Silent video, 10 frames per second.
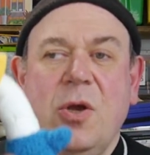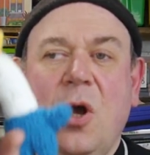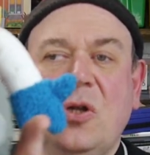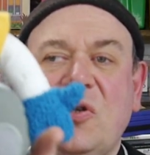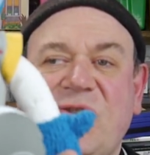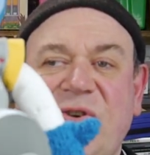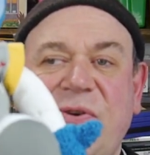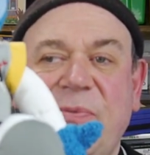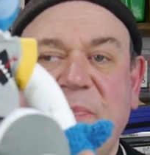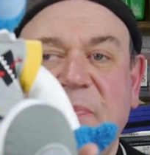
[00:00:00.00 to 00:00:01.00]

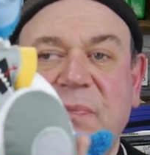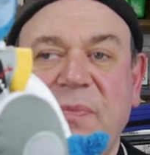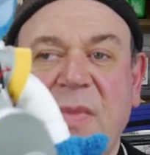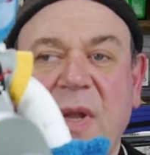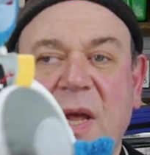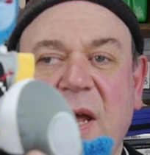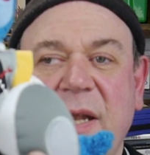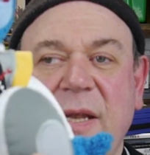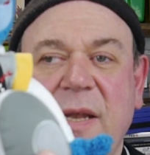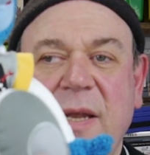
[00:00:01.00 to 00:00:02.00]
Gonzo,
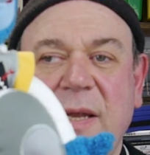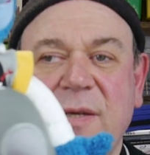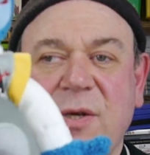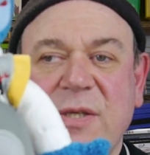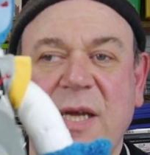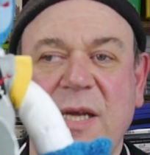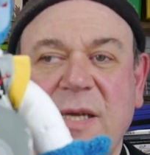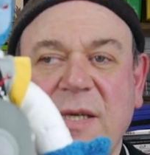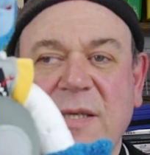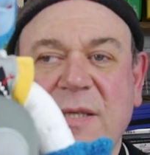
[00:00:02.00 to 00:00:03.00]
and he's got a
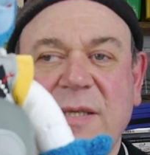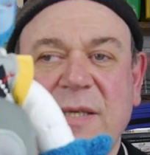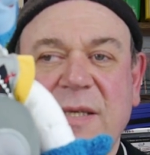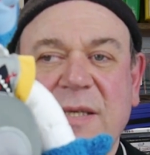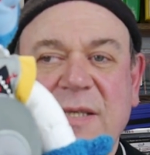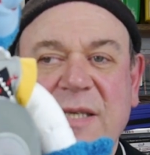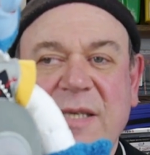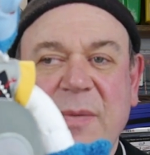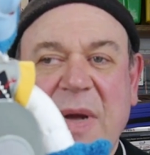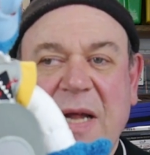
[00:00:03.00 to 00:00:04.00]

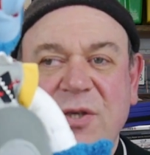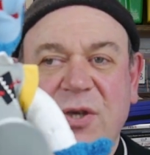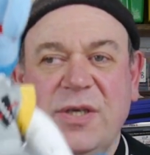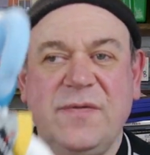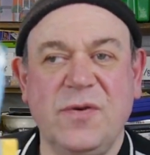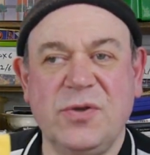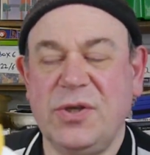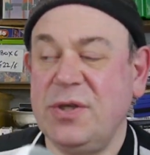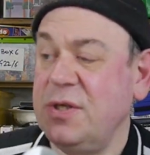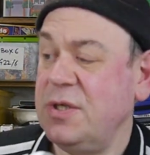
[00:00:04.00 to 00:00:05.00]
Disney patch on his
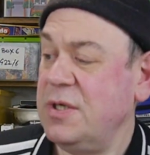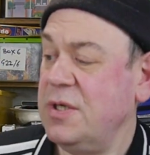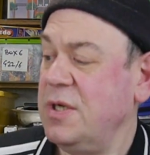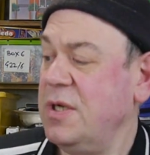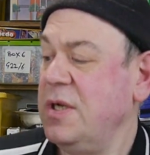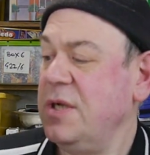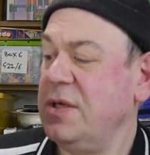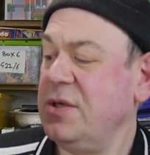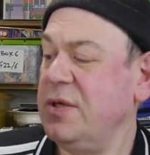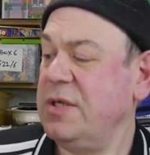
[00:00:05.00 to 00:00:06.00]
foot,
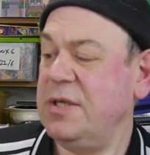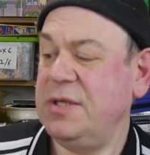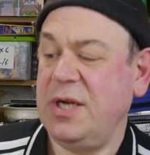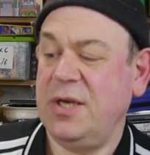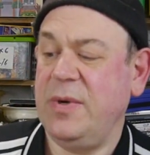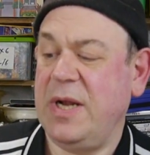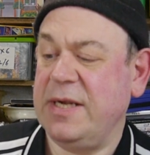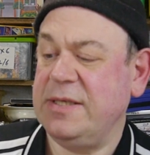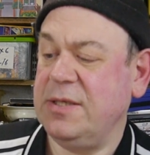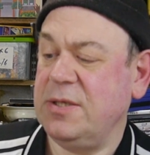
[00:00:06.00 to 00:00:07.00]
so it's a genuine
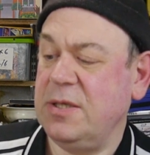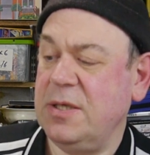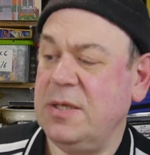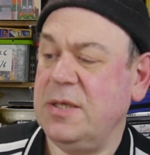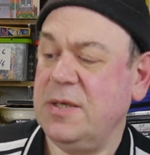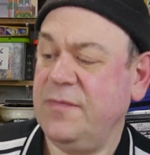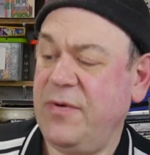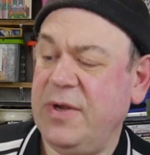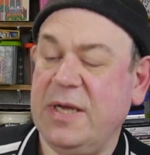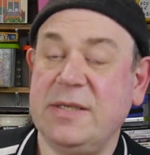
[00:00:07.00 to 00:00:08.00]
article.
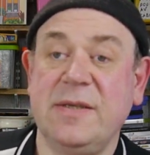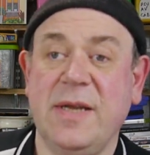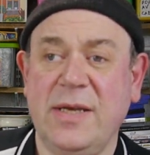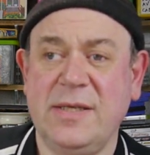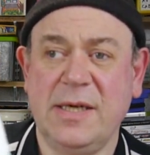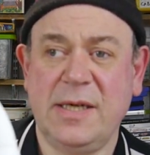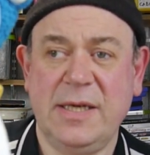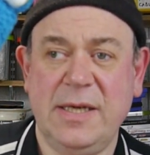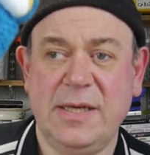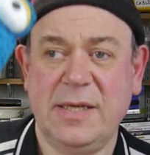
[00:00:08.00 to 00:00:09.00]
Very nice, nice and
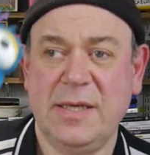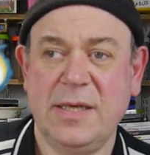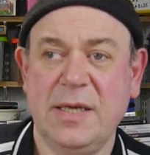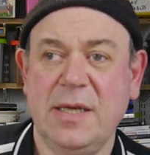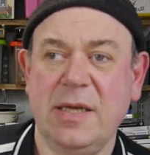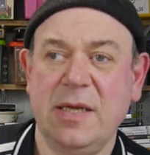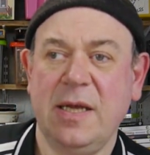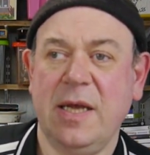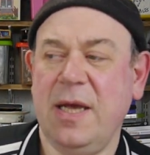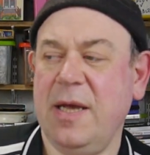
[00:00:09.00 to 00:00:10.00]
clean.
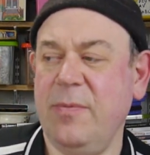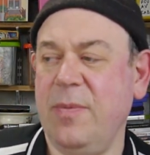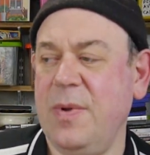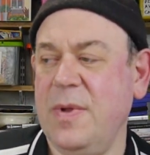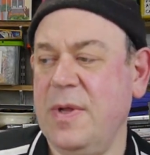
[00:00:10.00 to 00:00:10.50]
Um,